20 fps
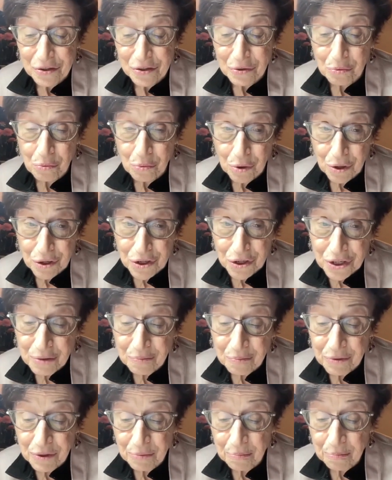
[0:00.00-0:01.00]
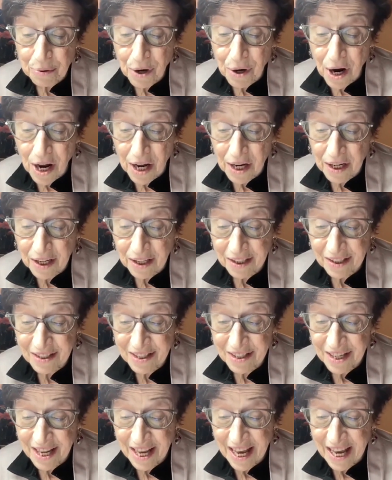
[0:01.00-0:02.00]
To worship the
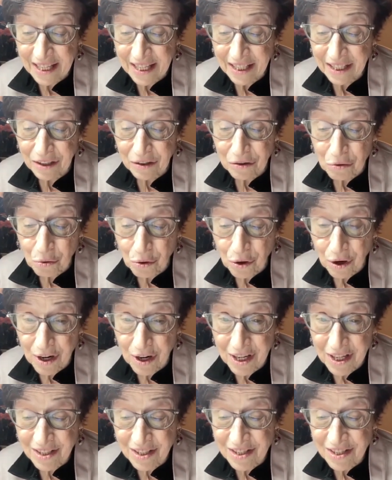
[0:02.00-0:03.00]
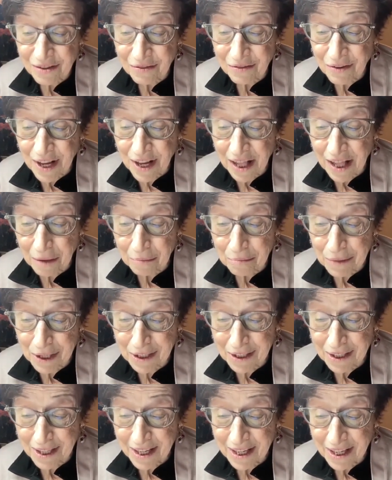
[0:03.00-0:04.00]
product and ignore its
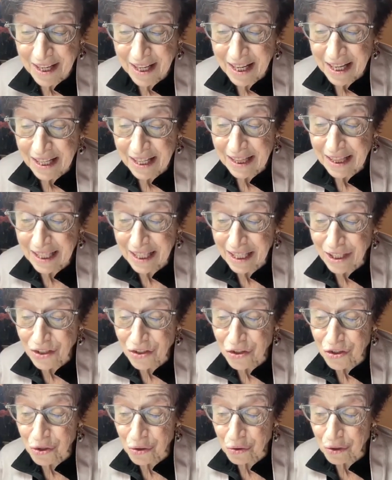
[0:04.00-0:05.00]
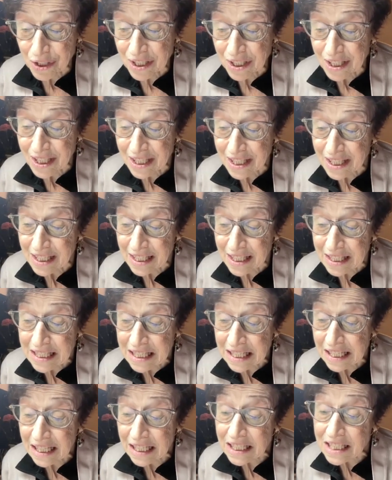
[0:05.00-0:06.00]
development leads to a
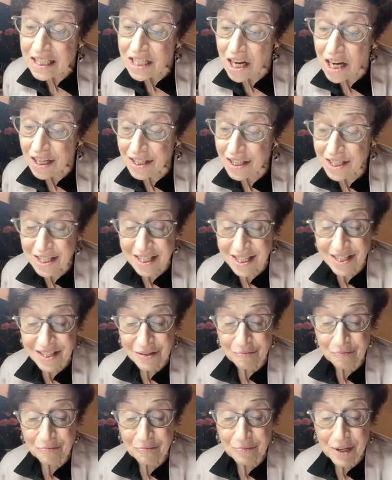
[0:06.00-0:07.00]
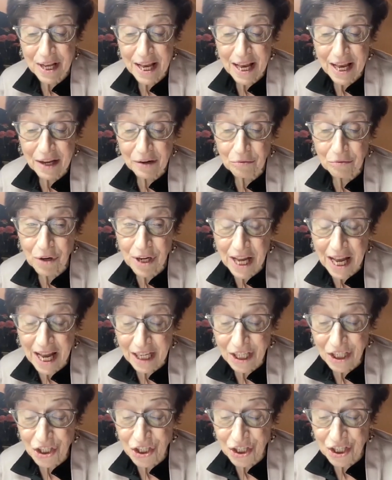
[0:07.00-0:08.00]
dilettantism and
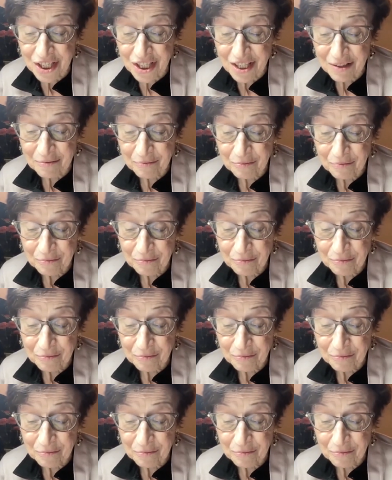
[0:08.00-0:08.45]
reaction.